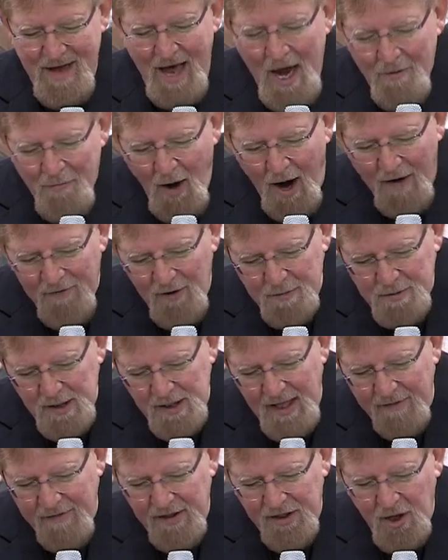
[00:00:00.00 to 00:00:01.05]
Proverbs
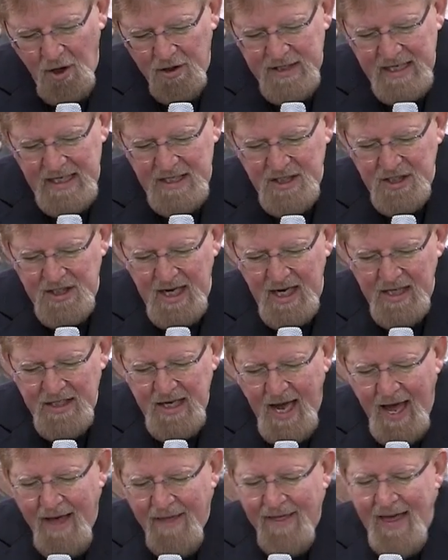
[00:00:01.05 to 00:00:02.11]
11:13 says
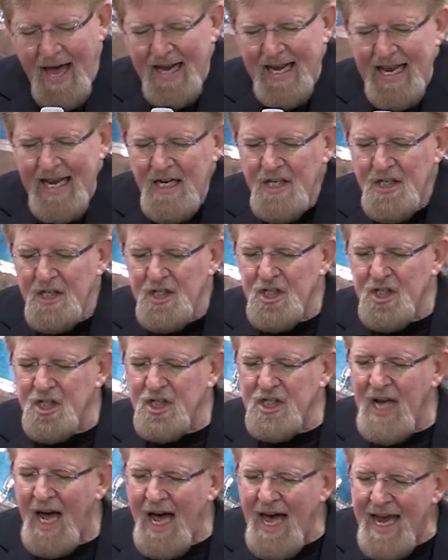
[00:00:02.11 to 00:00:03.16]
that it is a
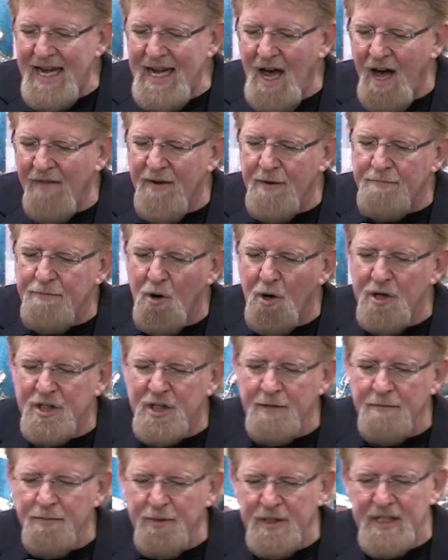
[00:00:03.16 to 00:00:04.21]
sign of a person
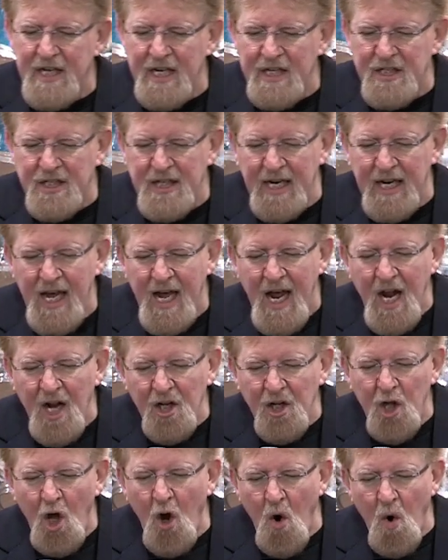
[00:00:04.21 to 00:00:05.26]
possessing
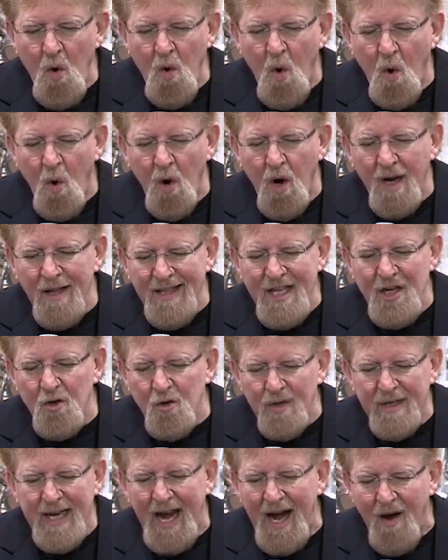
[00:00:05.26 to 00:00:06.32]
low or little
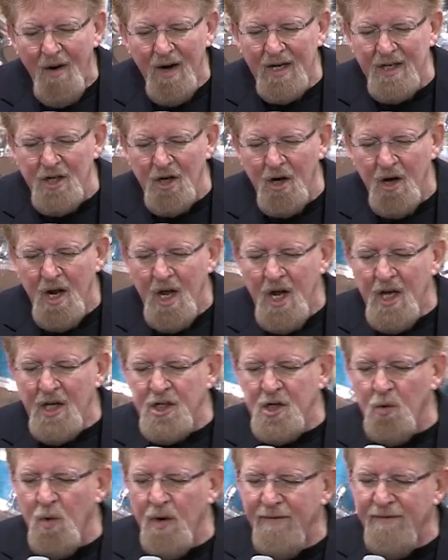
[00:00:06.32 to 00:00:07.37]
character to
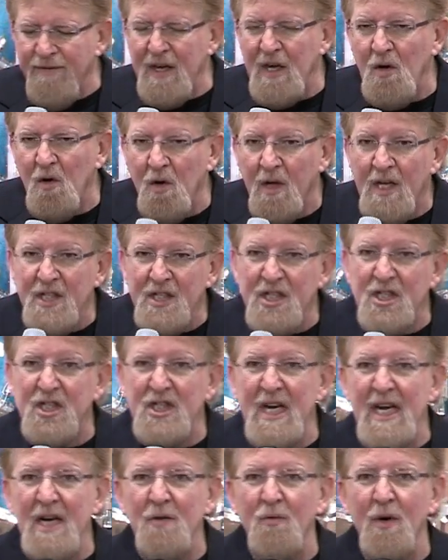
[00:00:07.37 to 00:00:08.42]
reveal
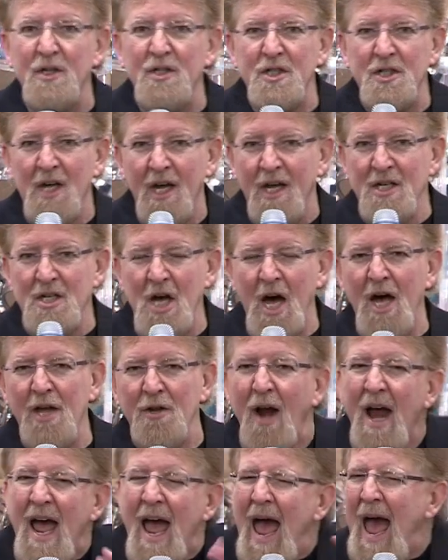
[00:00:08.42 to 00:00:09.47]
secrets to other.
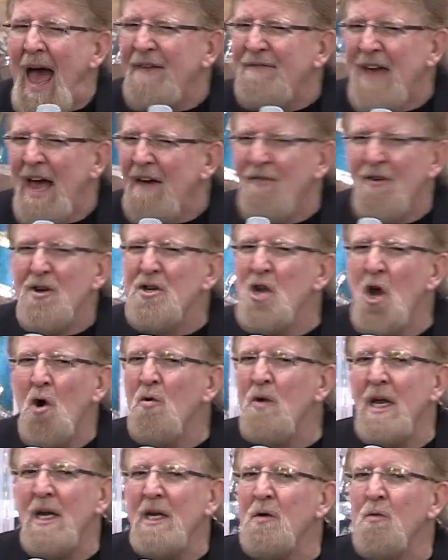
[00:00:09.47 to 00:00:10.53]
Have you ever known
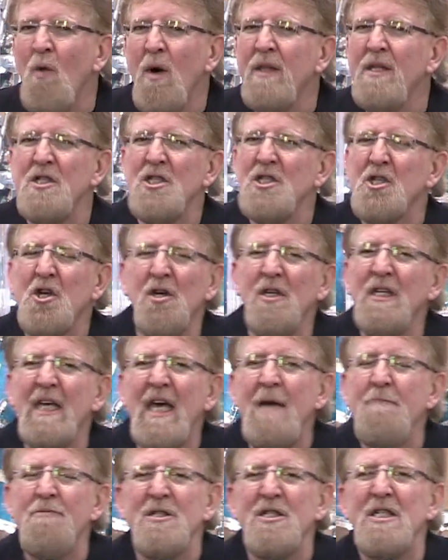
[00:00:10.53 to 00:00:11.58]
anyone that just couldn't keep
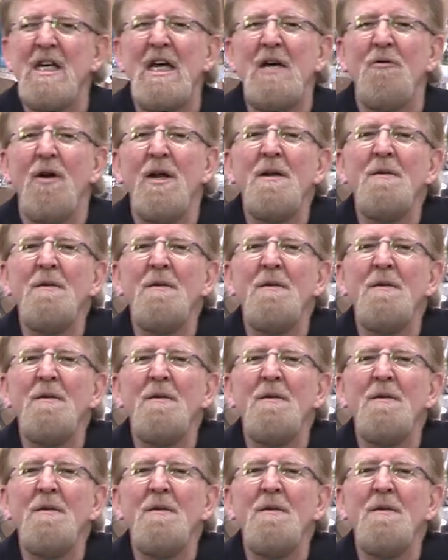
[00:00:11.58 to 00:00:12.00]
a secret?